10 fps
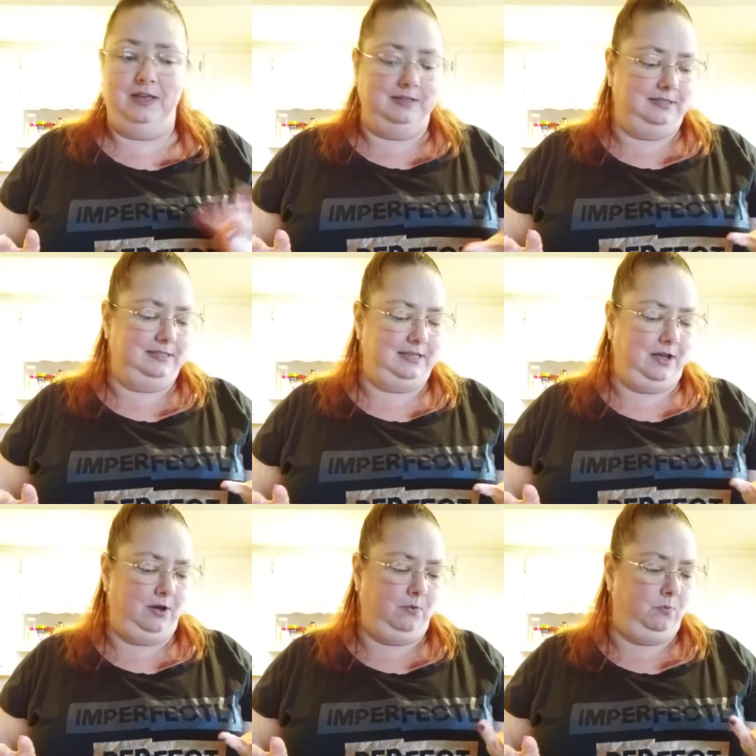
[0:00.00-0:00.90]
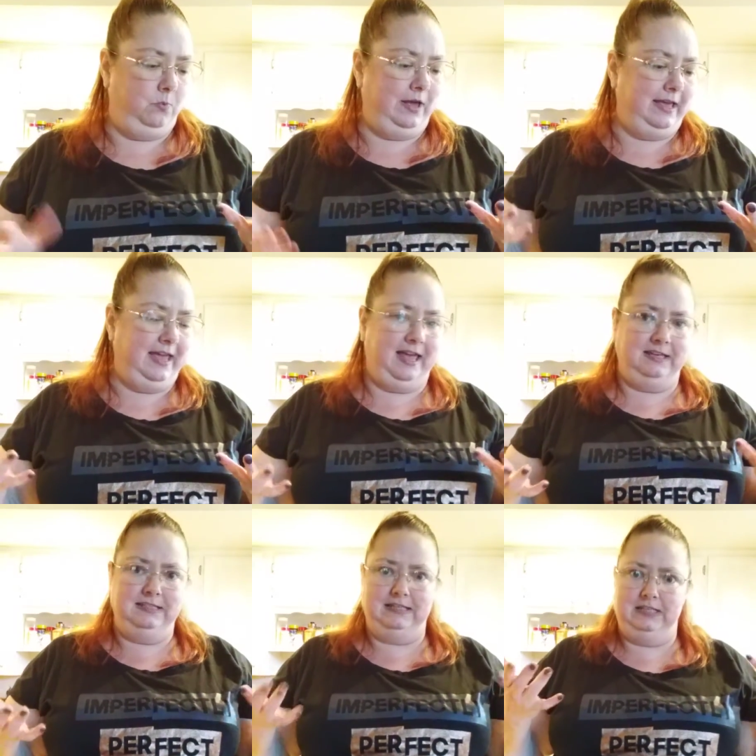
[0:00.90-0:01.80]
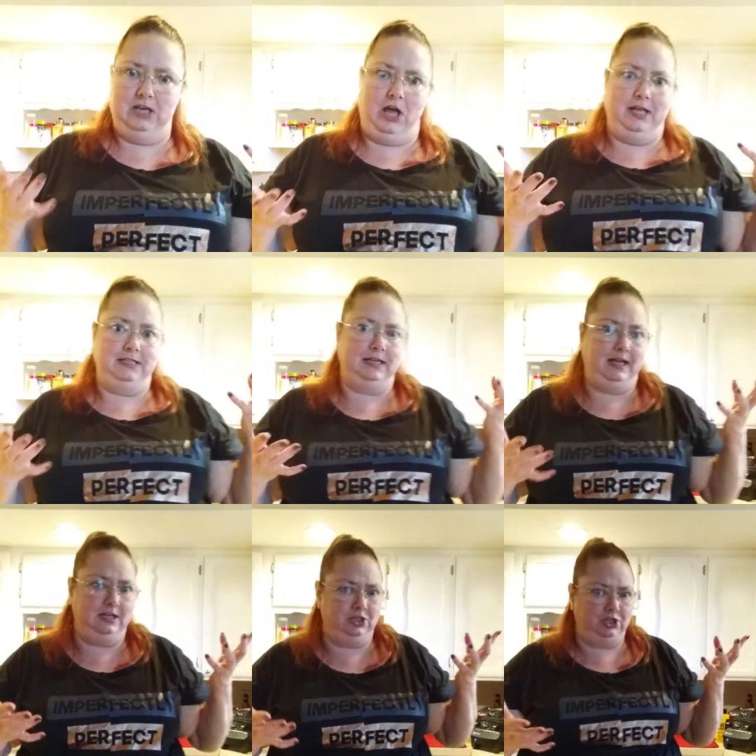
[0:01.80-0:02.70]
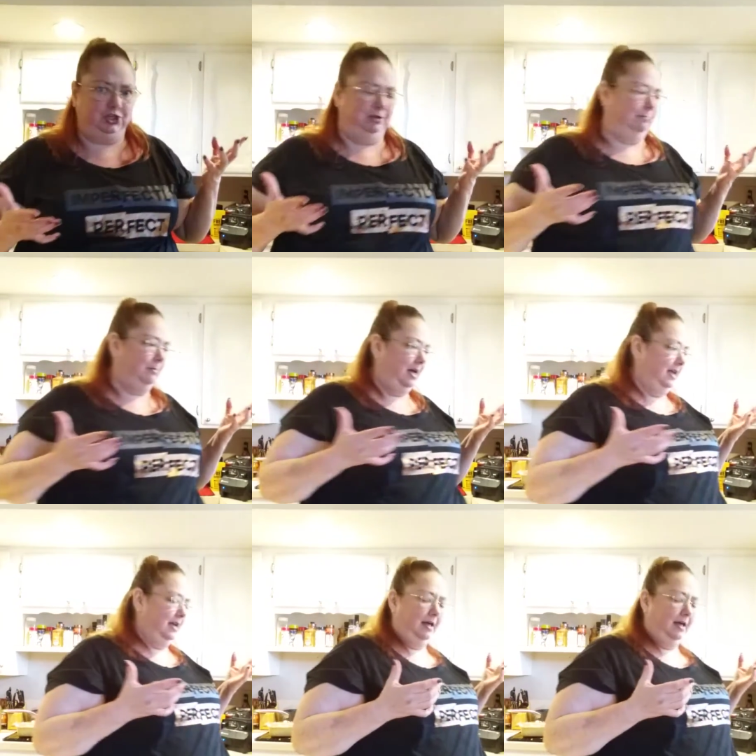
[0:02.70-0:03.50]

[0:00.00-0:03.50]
So what hand did not touch my